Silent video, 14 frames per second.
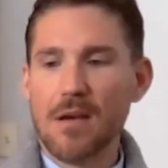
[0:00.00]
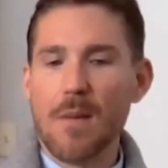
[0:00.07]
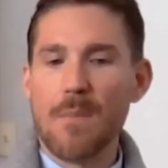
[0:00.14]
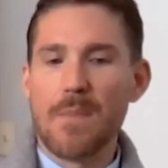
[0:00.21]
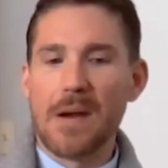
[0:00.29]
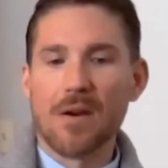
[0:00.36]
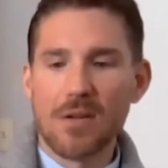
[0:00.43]

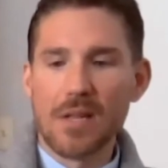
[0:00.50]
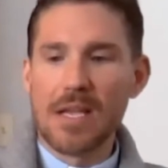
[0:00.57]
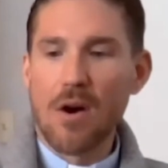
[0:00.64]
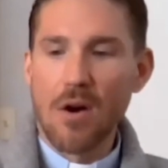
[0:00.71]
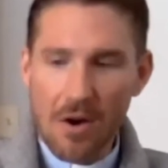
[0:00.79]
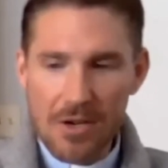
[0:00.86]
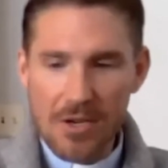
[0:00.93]

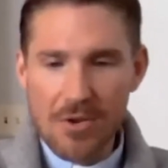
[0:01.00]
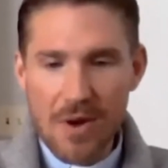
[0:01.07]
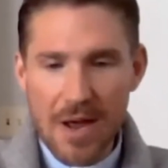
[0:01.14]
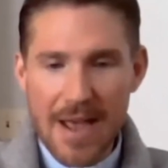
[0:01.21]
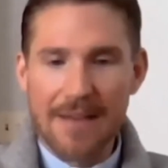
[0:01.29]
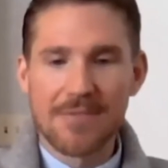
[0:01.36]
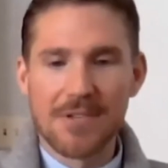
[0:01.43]
apparently all you
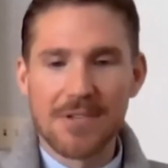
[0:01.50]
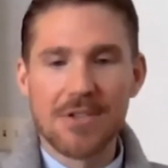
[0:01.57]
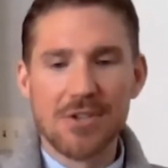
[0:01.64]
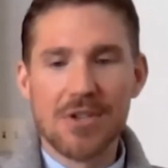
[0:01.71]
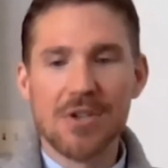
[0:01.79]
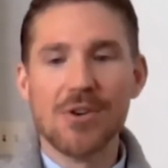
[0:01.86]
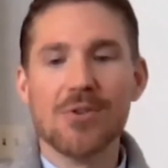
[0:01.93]
have to
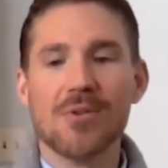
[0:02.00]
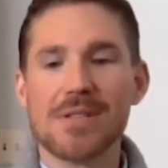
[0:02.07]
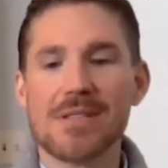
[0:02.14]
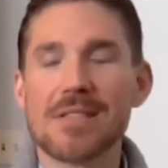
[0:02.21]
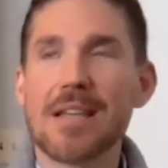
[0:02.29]
do is